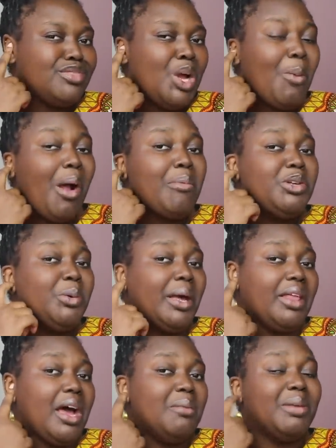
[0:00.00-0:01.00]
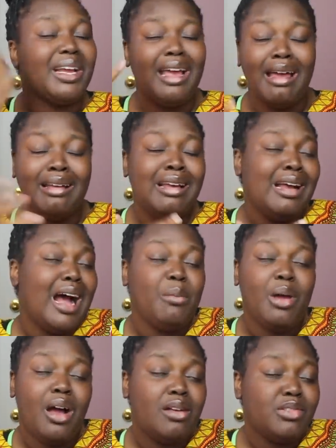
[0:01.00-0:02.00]
Why are we doing that? But again, I'm
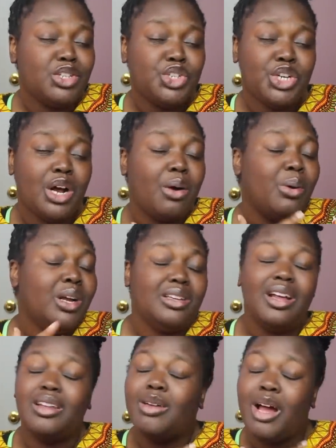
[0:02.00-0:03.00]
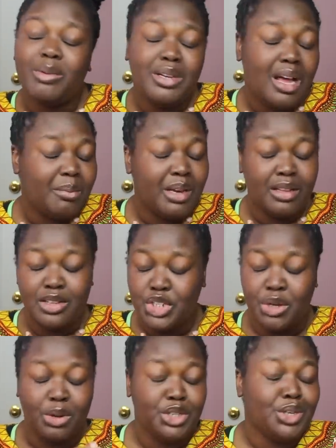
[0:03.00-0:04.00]
not on this show. Y'all know I would not be on this
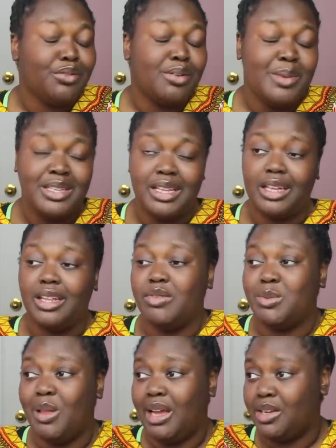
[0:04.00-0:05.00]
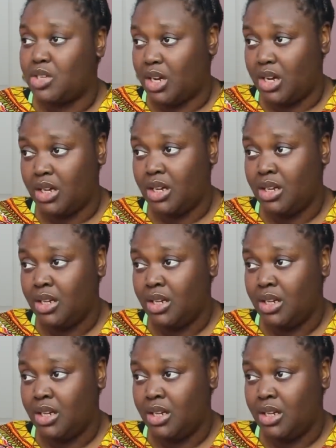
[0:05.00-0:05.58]
show. A show for me is like Love is Blind, y'all.